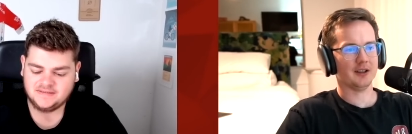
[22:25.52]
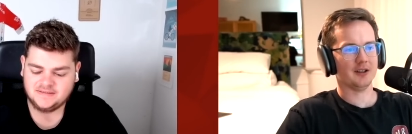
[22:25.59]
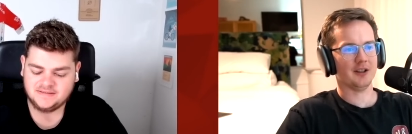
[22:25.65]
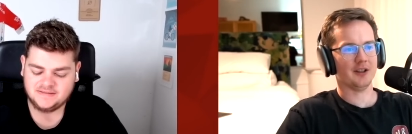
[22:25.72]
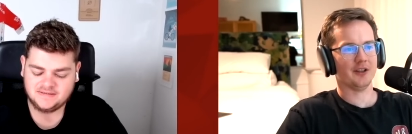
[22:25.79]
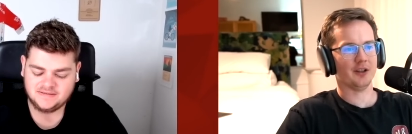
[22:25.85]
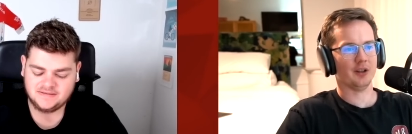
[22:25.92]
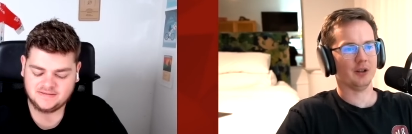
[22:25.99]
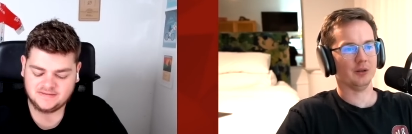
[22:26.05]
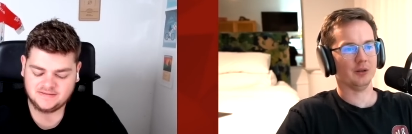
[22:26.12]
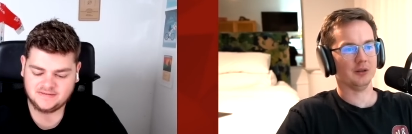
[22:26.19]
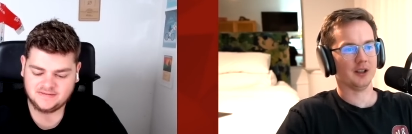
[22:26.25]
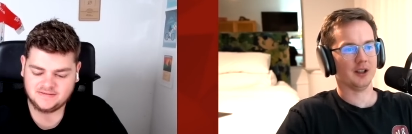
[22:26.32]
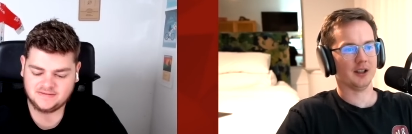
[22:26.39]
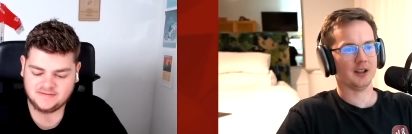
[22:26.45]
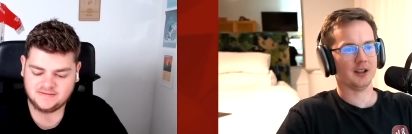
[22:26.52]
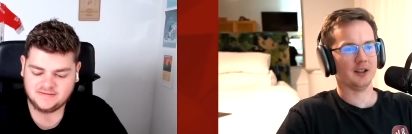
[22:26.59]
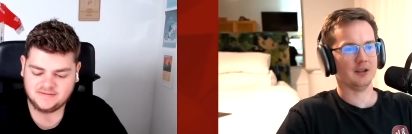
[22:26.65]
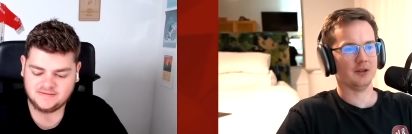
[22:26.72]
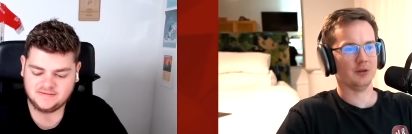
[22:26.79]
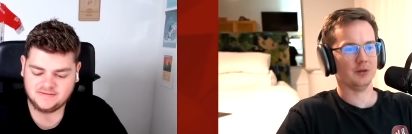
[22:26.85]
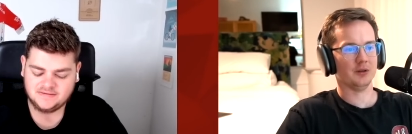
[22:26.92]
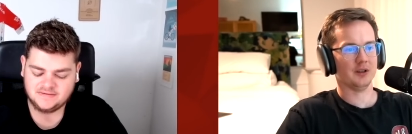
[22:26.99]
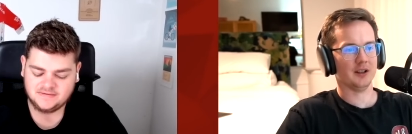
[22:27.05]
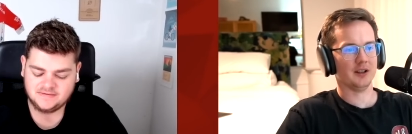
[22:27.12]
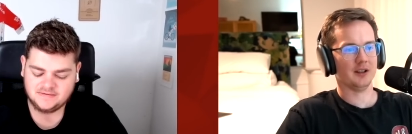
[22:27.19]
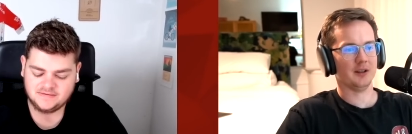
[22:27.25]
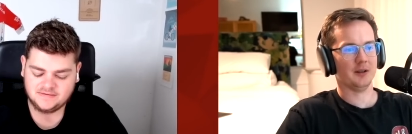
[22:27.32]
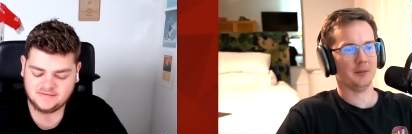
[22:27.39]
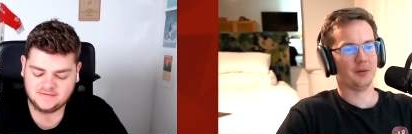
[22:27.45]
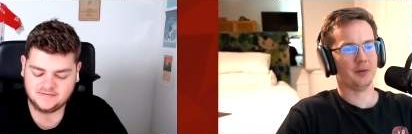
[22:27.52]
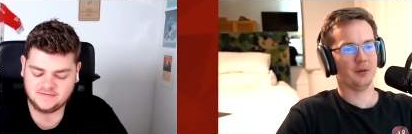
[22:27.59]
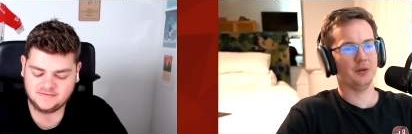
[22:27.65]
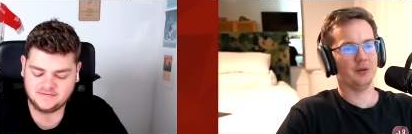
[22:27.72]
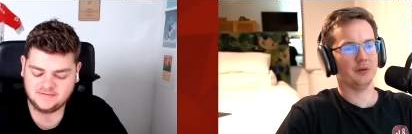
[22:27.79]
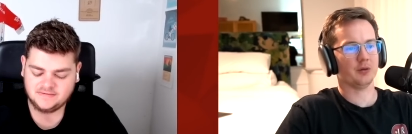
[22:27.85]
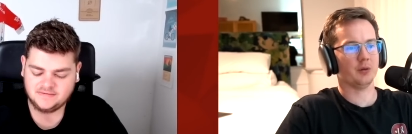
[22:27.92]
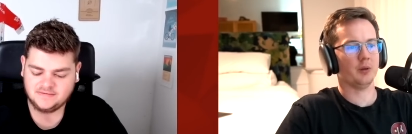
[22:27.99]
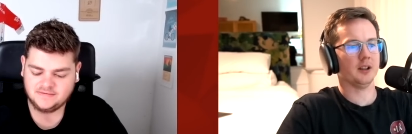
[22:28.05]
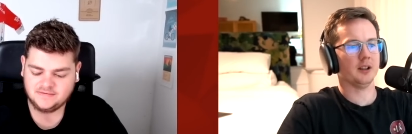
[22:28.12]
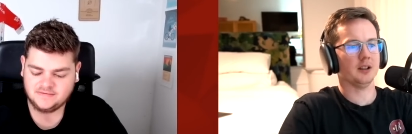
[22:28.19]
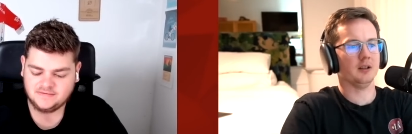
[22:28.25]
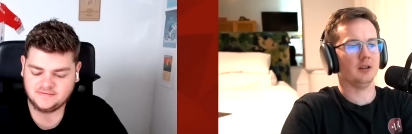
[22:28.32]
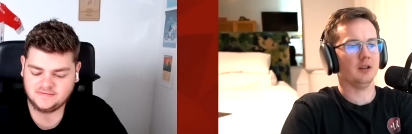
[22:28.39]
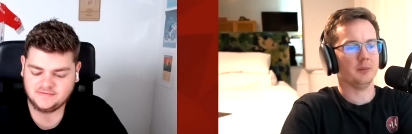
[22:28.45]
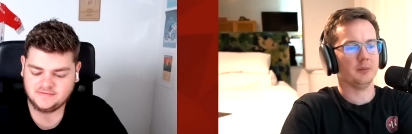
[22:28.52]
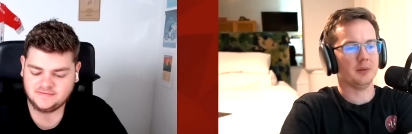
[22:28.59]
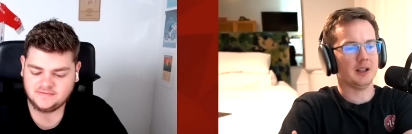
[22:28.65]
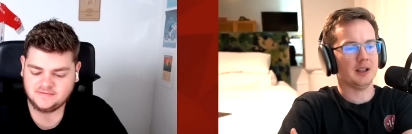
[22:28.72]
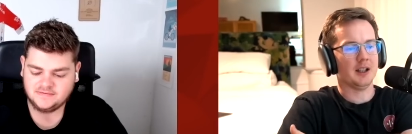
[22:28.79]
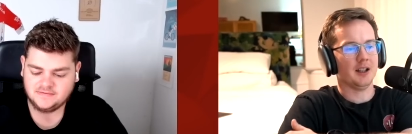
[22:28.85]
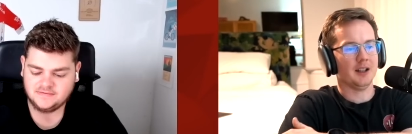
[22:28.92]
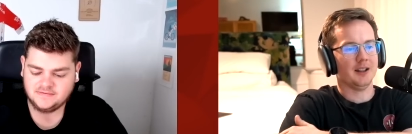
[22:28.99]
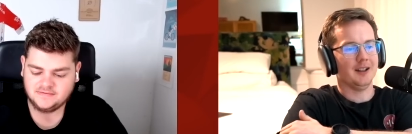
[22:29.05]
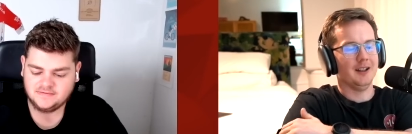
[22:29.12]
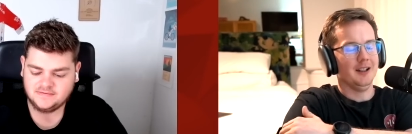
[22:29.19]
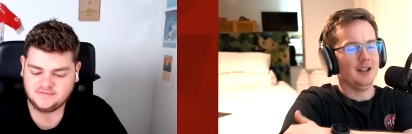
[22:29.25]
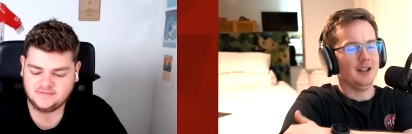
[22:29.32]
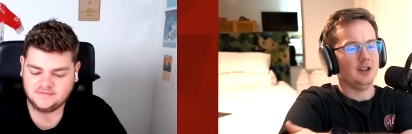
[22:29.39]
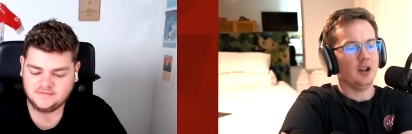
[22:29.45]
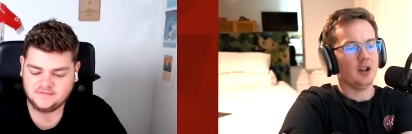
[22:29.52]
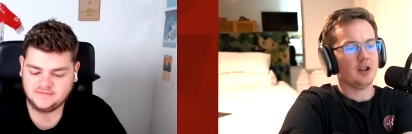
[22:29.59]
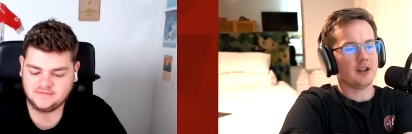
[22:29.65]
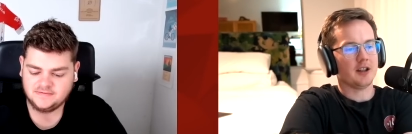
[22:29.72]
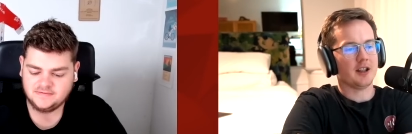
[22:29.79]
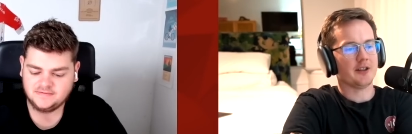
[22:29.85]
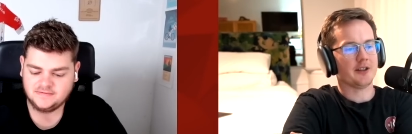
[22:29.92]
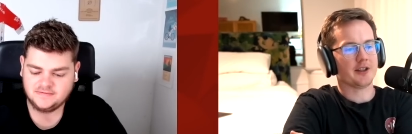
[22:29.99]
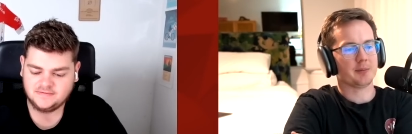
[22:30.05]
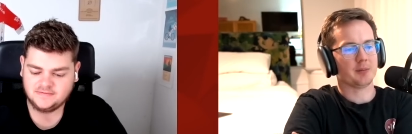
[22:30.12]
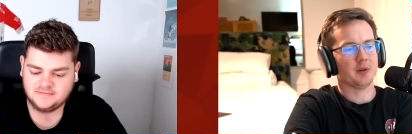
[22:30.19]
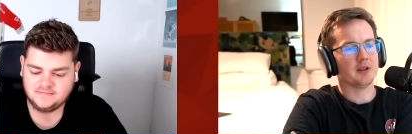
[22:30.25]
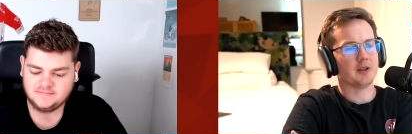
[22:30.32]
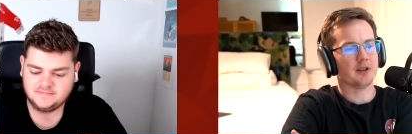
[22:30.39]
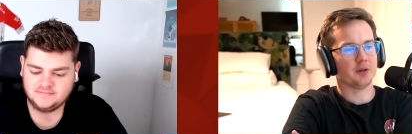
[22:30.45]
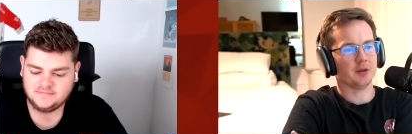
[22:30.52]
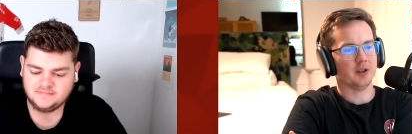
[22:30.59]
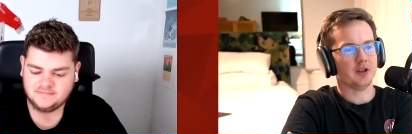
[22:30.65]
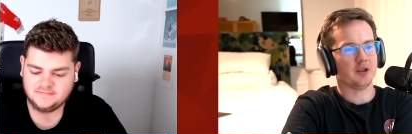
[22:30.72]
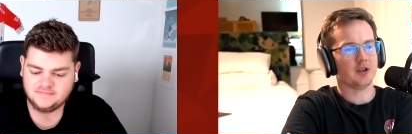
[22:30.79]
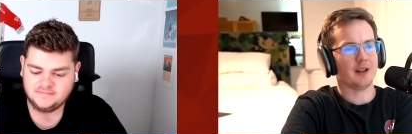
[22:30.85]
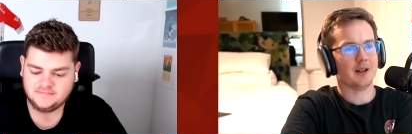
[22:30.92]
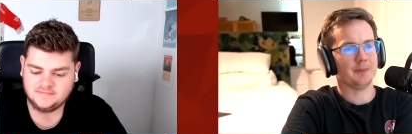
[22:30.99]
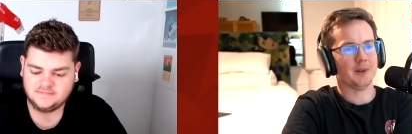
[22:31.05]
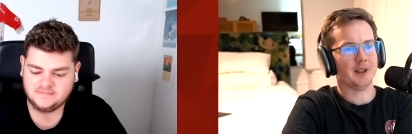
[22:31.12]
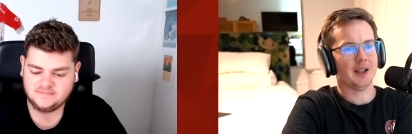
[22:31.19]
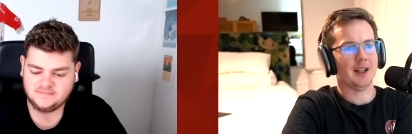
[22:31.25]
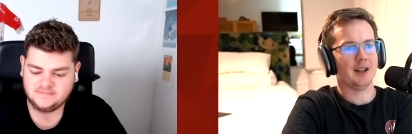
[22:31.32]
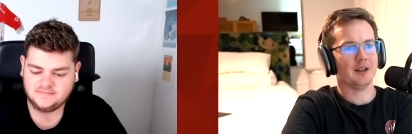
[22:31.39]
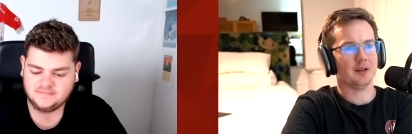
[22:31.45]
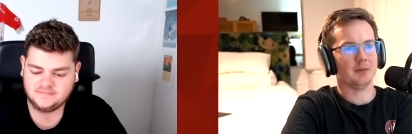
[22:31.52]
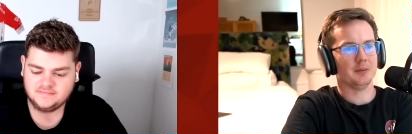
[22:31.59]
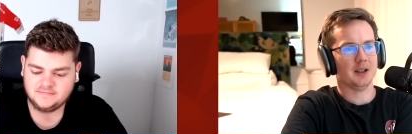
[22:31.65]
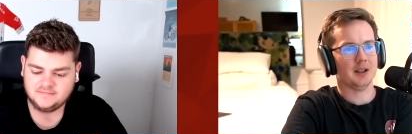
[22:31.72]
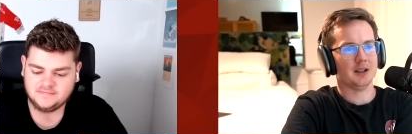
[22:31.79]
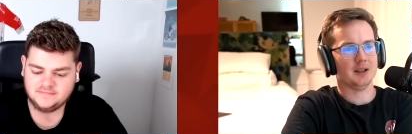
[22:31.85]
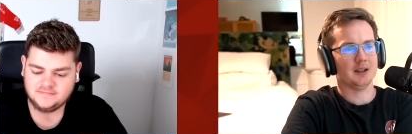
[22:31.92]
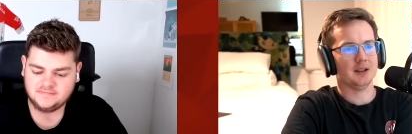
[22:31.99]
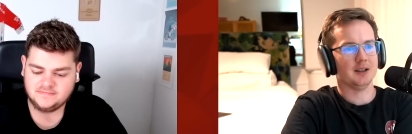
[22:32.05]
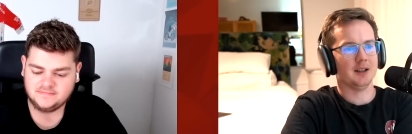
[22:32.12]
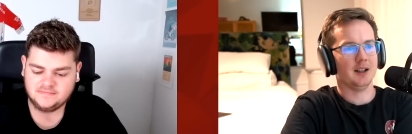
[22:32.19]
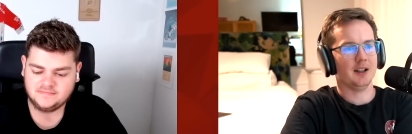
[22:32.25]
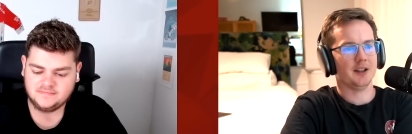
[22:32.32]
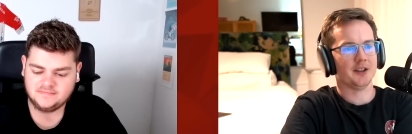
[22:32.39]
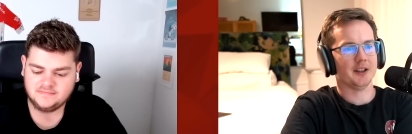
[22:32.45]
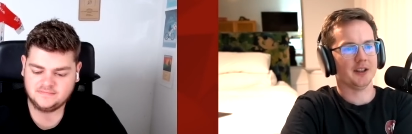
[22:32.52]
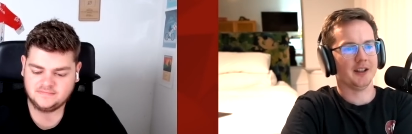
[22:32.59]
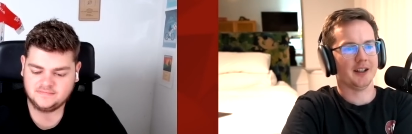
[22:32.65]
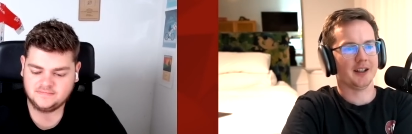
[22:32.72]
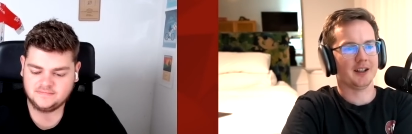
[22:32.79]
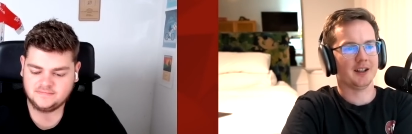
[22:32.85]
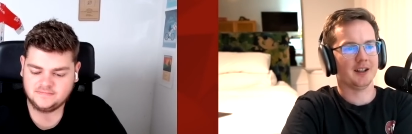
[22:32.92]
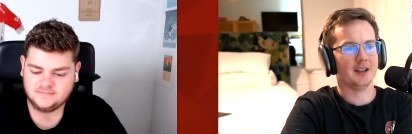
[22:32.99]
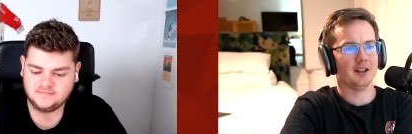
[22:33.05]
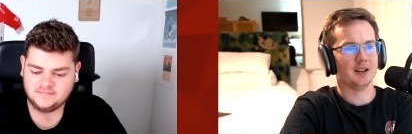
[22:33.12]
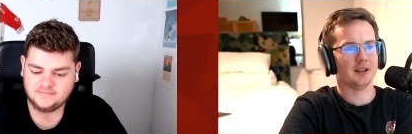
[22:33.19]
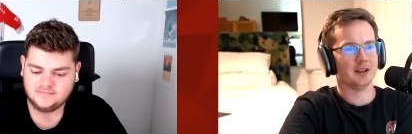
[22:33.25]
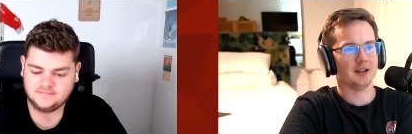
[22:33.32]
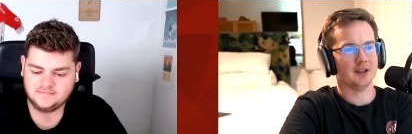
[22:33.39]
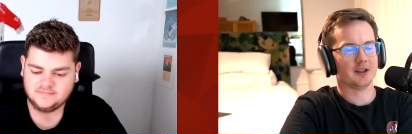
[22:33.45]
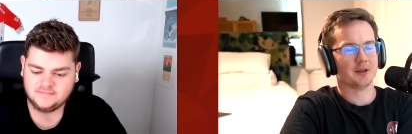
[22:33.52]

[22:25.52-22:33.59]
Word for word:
Speaker 1: years old. Like, he could improve quite a lot. But yeah, none of the other sprinters really jumping out at me as like a clear